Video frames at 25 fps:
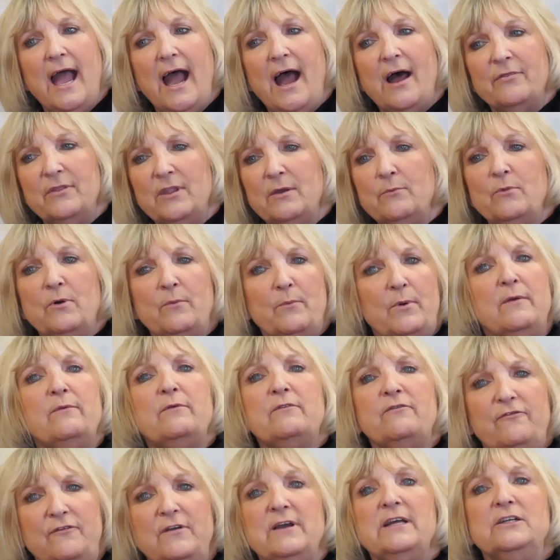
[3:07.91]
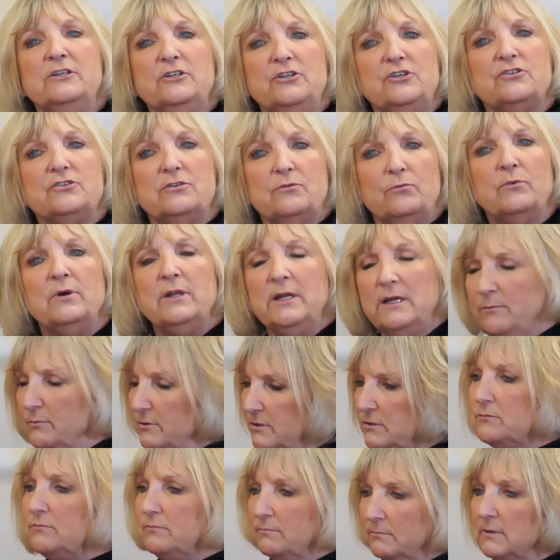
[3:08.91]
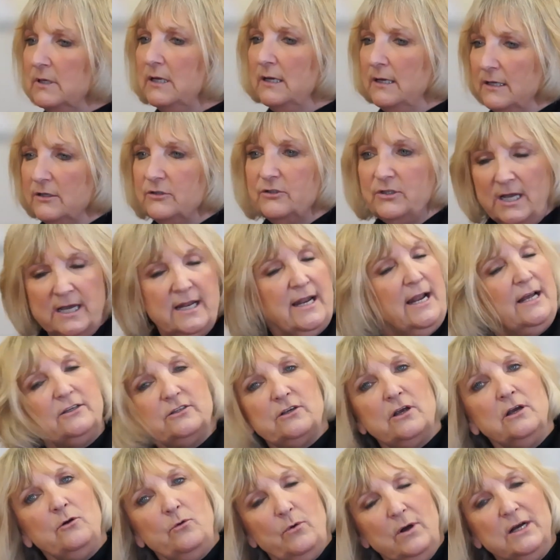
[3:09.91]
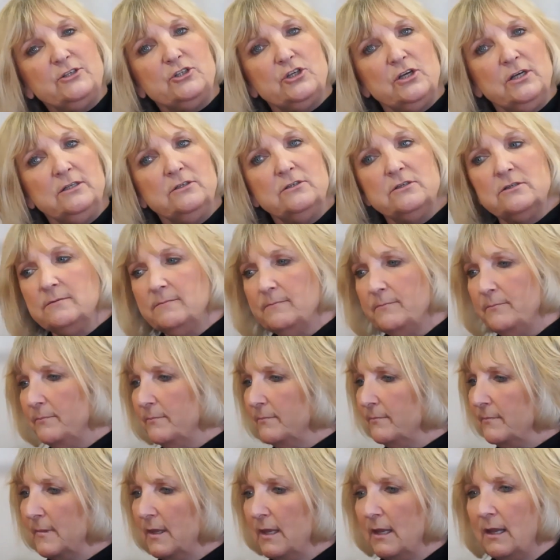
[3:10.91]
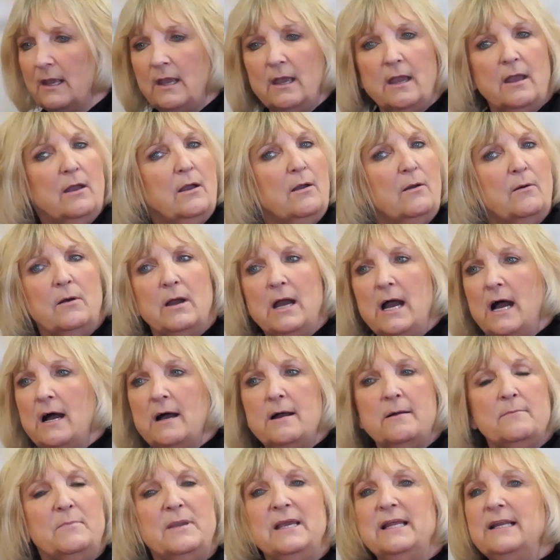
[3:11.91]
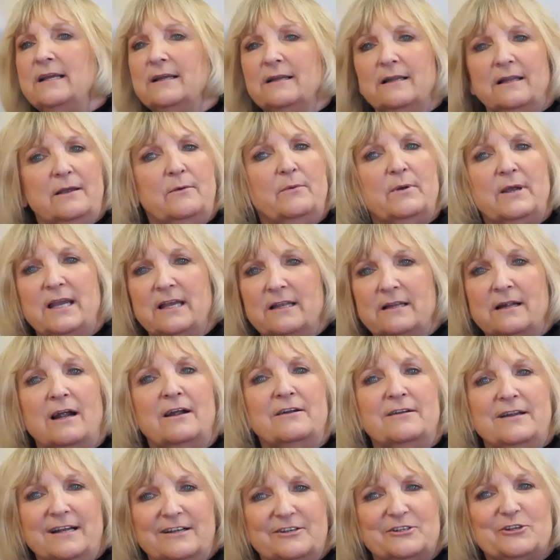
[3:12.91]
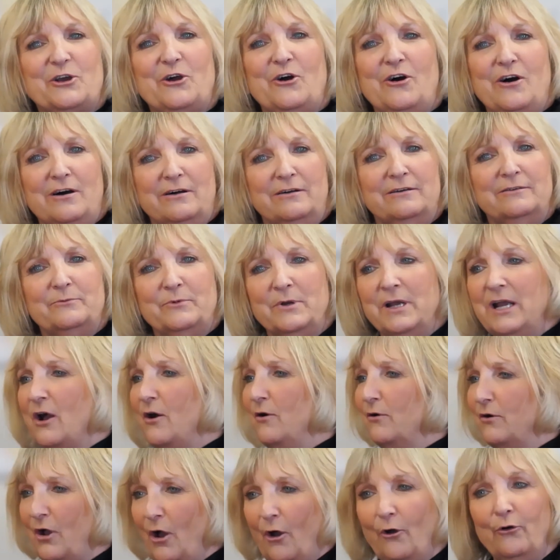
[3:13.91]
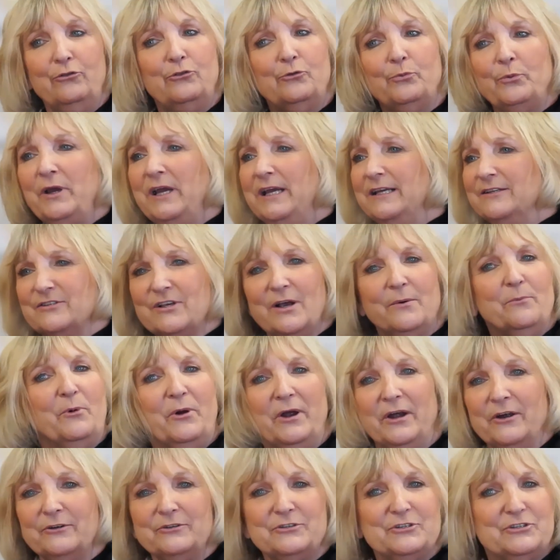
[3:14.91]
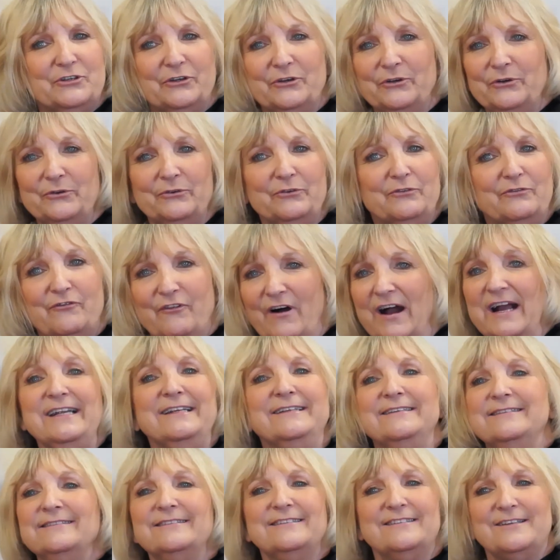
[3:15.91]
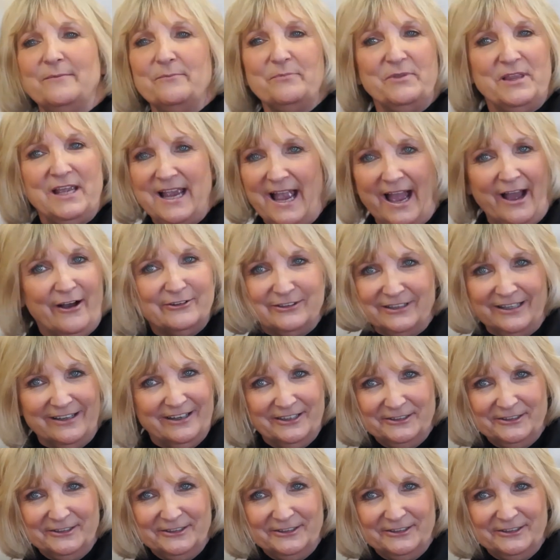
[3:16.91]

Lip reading: And then when we were finished, when he was done asking questions, immediately we get our next call, and we go code 3 somewhere to find something out,